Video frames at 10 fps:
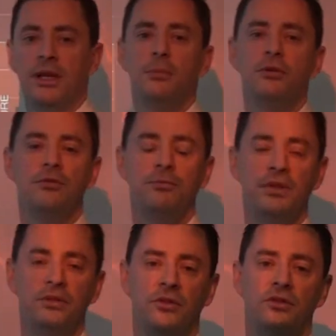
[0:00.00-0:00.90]
A number of
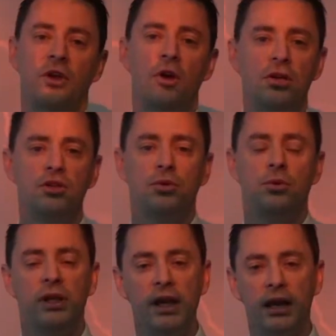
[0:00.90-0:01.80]
businesses don't
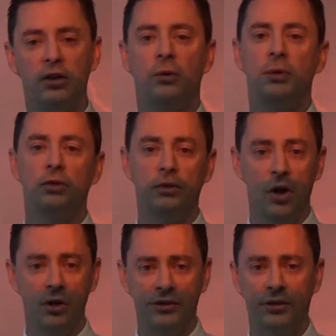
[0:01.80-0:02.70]
insure the economical
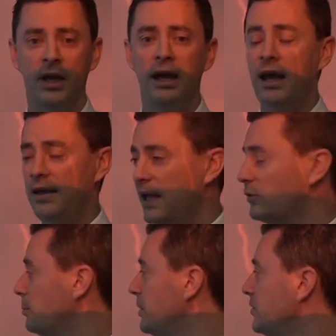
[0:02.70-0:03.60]
loss, and
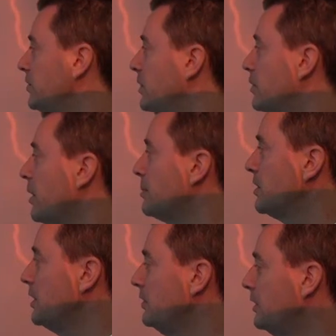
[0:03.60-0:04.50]
that's what business
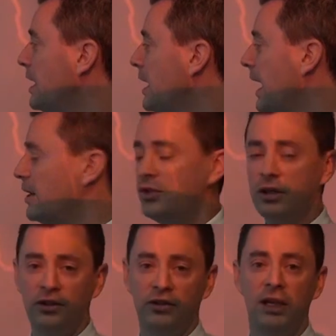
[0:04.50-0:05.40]
interruption is. As you
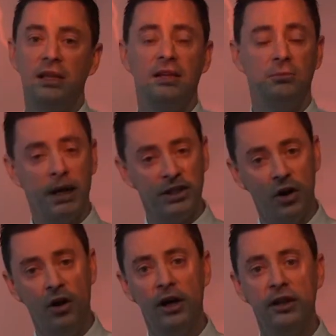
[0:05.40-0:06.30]
can see, that's much
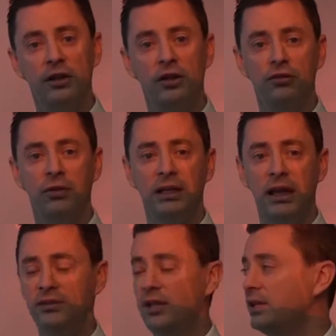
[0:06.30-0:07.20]
higher than the direct
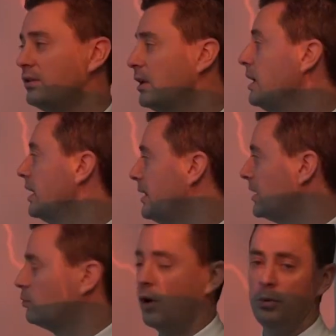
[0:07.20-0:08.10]
assets, and
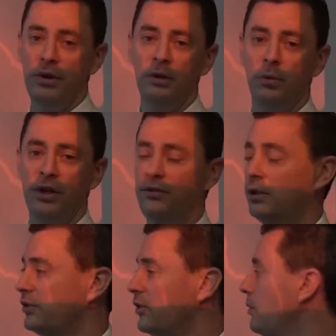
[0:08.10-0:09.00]
that's why we
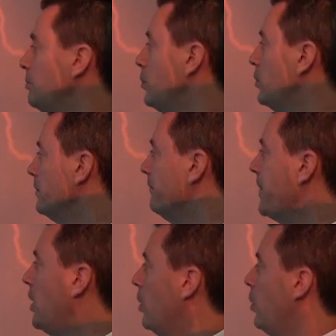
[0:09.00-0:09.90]
feel it's so important.